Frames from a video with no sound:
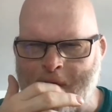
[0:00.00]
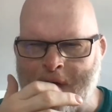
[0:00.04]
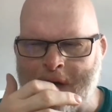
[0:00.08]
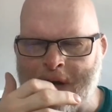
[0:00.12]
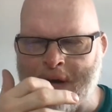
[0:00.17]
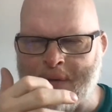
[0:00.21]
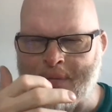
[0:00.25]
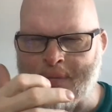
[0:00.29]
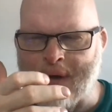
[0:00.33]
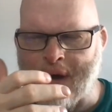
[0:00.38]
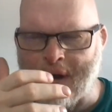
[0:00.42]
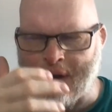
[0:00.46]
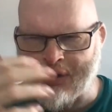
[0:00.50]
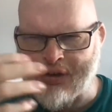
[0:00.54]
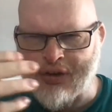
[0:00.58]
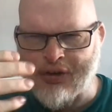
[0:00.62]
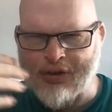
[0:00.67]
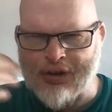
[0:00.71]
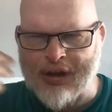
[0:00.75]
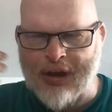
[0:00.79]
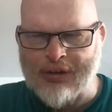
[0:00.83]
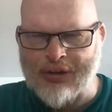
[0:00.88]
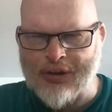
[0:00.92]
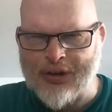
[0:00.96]
As
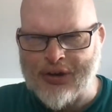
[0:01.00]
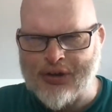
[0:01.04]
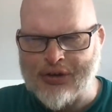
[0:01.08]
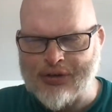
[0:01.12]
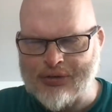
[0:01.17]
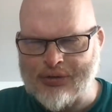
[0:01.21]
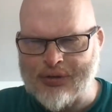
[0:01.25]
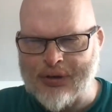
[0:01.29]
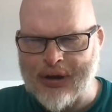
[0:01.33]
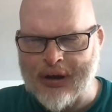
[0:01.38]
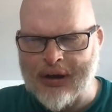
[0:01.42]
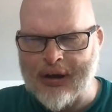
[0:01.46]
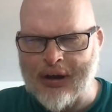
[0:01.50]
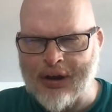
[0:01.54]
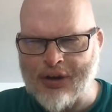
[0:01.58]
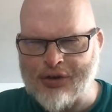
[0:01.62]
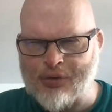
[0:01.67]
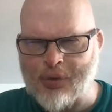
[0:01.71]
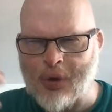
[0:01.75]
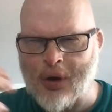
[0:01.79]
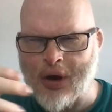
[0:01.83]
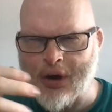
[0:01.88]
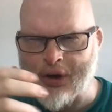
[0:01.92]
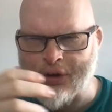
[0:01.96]
a standard
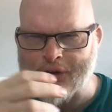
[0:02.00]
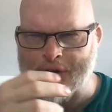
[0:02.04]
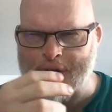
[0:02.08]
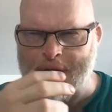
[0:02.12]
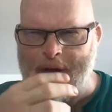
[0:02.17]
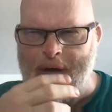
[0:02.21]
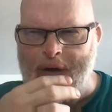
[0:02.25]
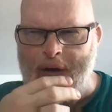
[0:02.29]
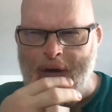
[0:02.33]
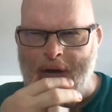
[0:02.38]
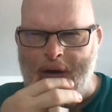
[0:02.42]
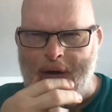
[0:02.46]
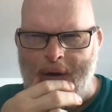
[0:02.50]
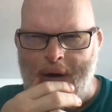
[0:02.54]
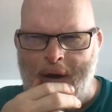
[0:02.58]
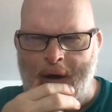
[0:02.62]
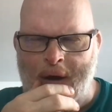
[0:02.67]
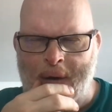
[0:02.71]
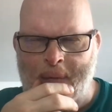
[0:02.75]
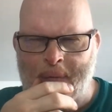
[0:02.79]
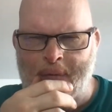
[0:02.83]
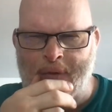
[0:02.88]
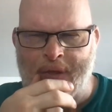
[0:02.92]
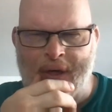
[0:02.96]
English word,
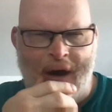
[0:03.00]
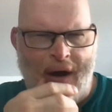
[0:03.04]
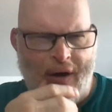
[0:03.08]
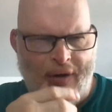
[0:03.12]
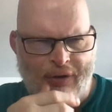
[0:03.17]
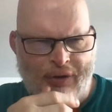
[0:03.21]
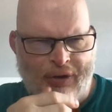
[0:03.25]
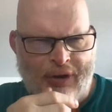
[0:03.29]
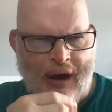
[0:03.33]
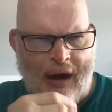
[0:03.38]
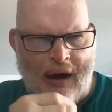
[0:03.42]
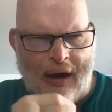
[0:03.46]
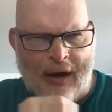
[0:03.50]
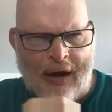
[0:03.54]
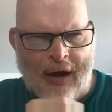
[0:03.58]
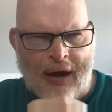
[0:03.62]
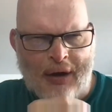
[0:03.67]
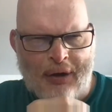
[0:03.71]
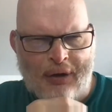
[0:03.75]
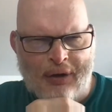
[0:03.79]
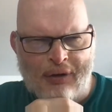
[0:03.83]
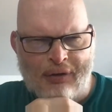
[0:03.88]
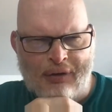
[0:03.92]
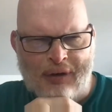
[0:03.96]
that
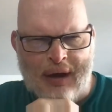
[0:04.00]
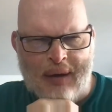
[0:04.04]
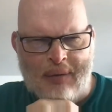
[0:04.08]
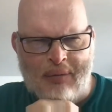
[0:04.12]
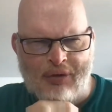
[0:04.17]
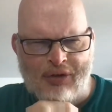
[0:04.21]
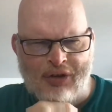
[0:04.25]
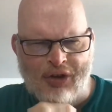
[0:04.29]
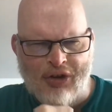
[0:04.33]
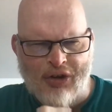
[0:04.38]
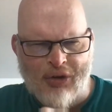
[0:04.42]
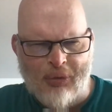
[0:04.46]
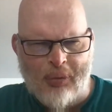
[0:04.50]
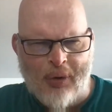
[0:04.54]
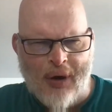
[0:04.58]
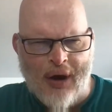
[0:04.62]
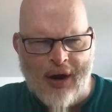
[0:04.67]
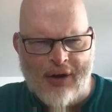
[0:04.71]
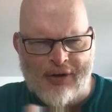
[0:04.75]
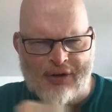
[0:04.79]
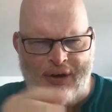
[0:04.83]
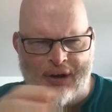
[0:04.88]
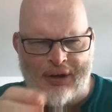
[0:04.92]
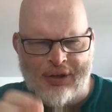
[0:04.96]
kind of came as a
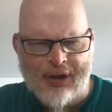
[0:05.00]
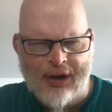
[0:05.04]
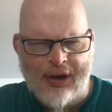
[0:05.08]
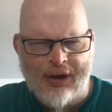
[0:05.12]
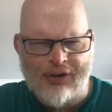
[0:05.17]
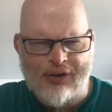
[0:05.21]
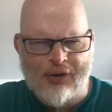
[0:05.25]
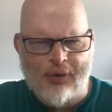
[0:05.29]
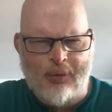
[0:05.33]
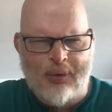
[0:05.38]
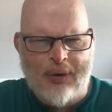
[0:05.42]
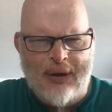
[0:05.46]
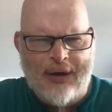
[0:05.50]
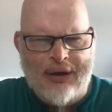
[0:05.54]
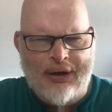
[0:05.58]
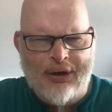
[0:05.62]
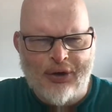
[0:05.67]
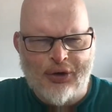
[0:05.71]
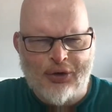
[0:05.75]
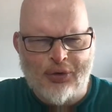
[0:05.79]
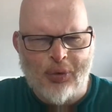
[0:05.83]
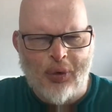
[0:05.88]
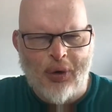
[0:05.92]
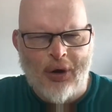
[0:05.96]
surprise, and I think it's a really
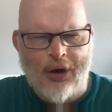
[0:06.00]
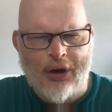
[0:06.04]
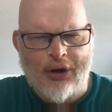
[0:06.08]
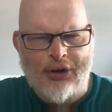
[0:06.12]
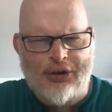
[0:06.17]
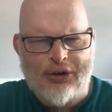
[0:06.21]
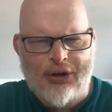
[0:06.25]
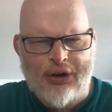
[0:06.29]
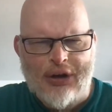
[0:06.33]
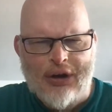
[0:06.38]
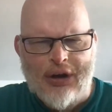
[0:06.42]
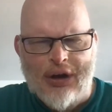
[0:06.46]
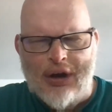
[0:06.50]
good word,